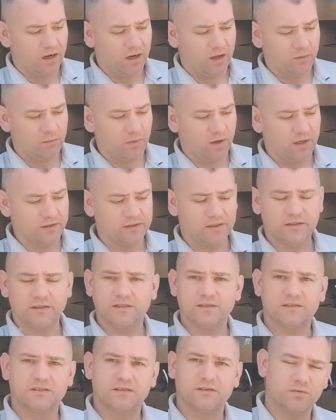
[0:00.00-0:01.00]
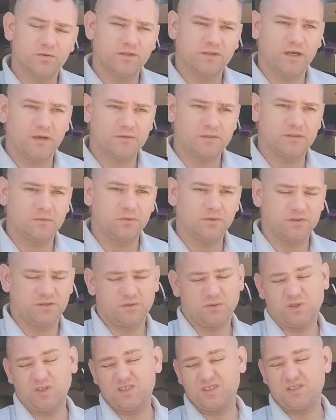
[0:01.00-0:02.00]
Unwinded is 3000 watts,
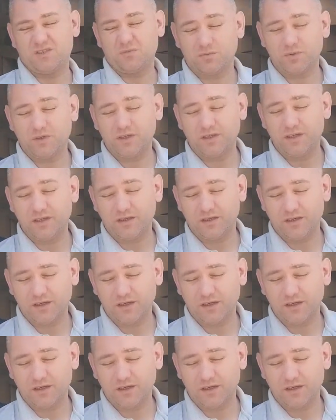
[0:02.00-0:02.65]
which is 3